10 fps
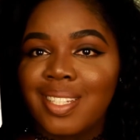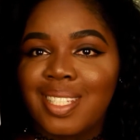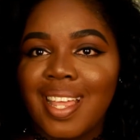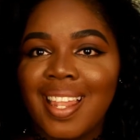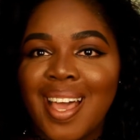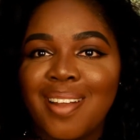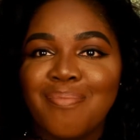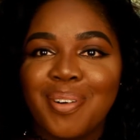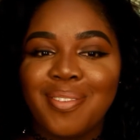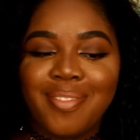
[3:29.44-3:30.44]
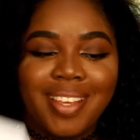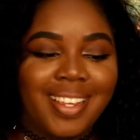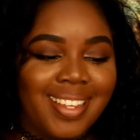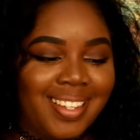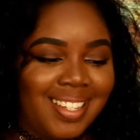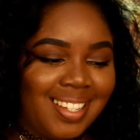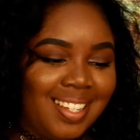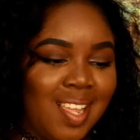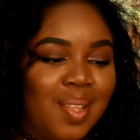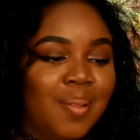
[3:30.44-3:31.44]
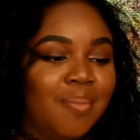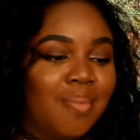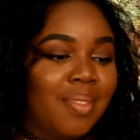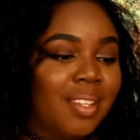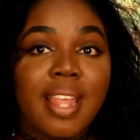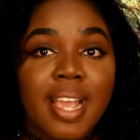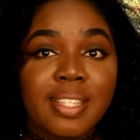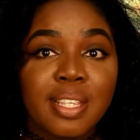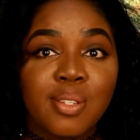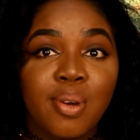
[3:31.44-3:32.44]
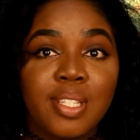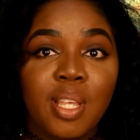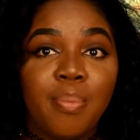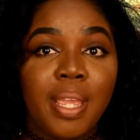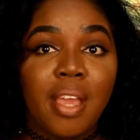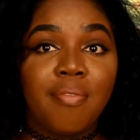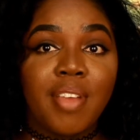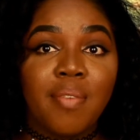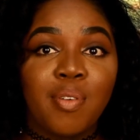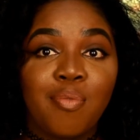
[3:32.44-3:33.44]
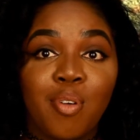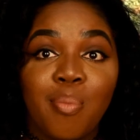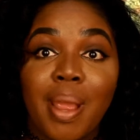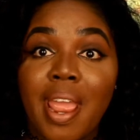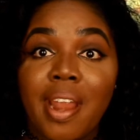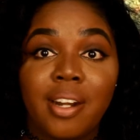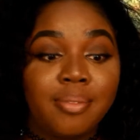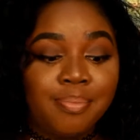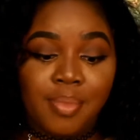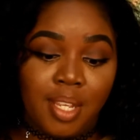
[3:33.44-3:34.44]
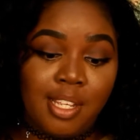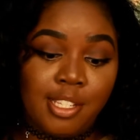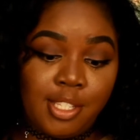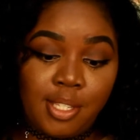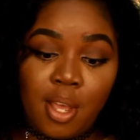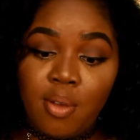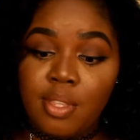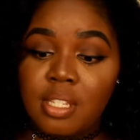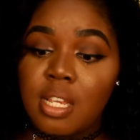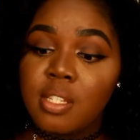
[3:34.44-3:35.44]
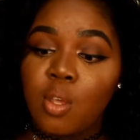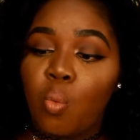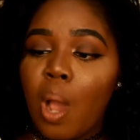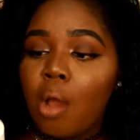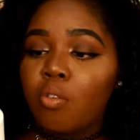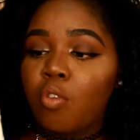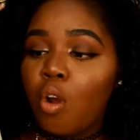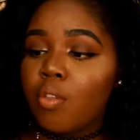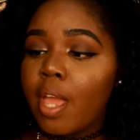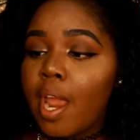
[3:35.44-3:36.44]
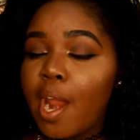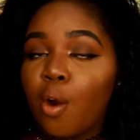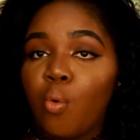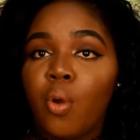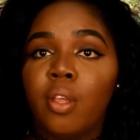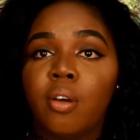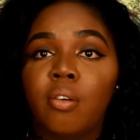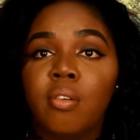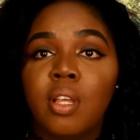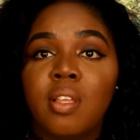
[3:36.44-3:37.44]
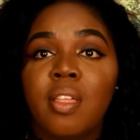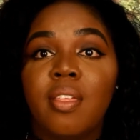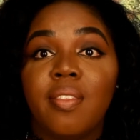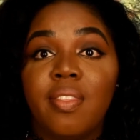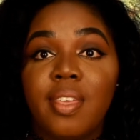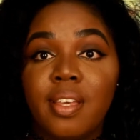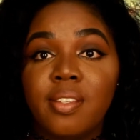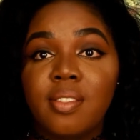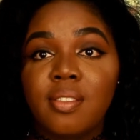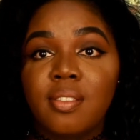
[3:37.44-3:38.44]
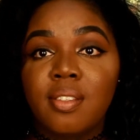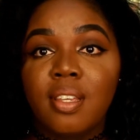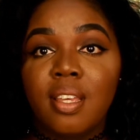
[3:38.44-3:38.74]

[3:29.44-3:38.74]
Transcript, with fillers: salon perfect next is going to be a favorite for my hair so this is the wild growth hair oil this